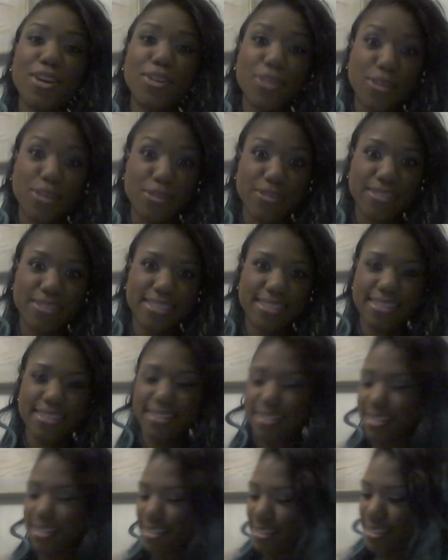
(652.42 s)
gross
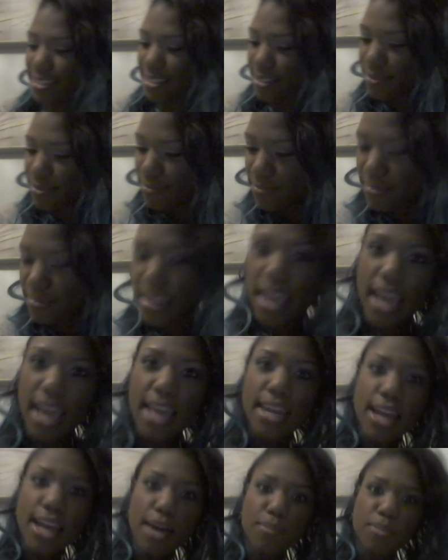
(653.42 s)

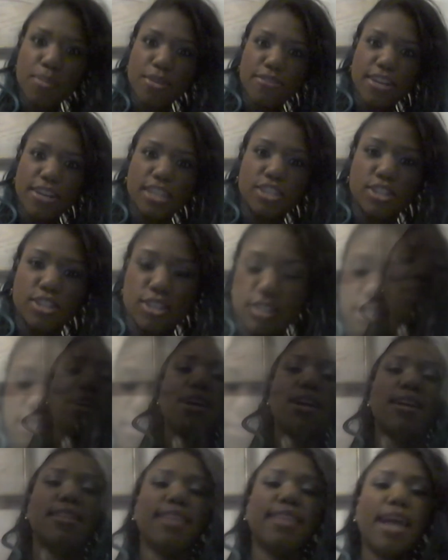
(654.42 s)
and unprofessional.
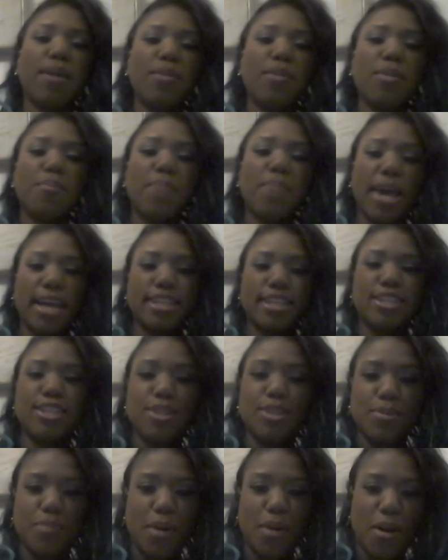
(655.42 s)
Now we're back
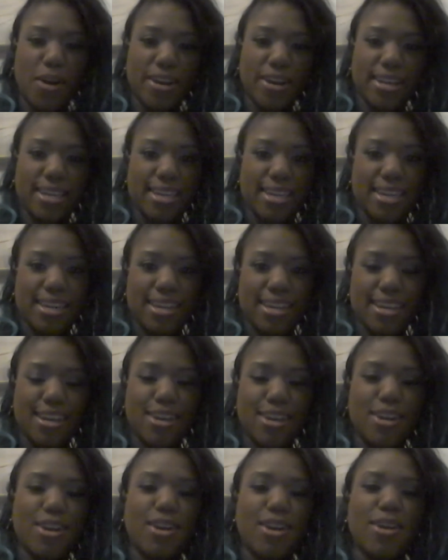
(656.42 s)
to the party,
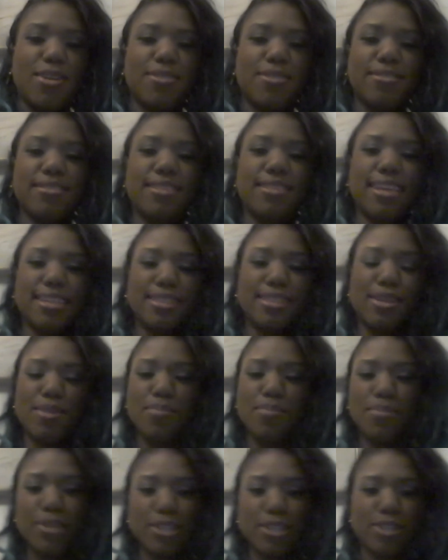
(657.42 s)
like
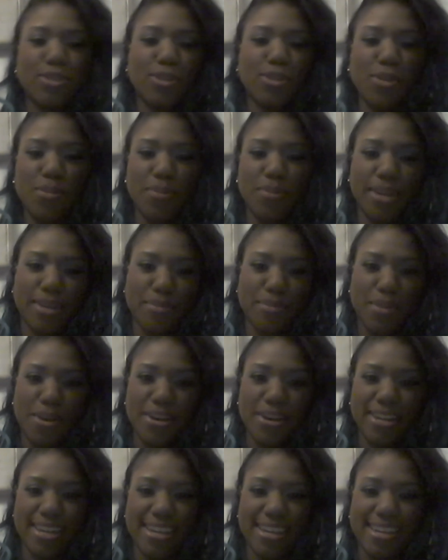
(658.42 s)
the bookstore opening
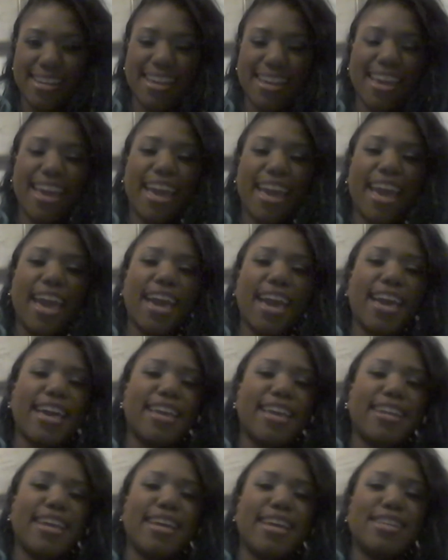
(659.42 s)
party,
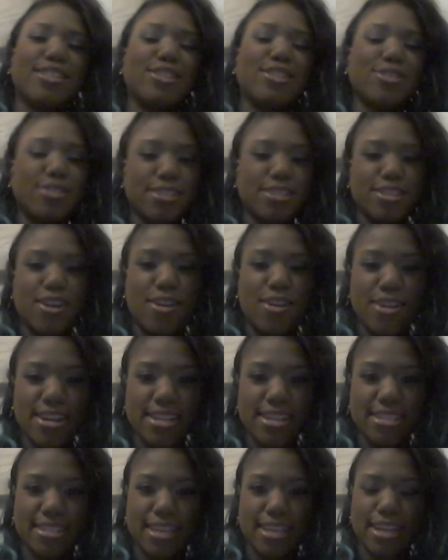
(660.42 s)
and as soon as
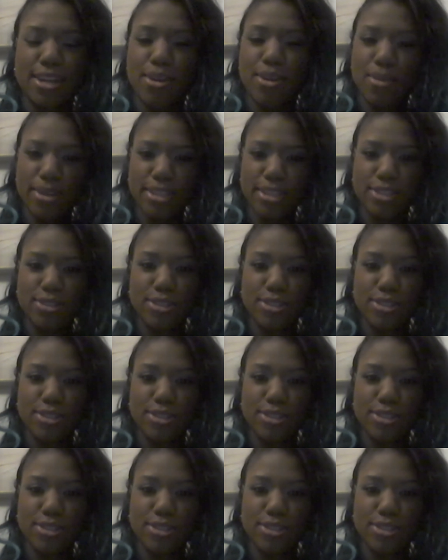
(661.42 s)
Arya's like going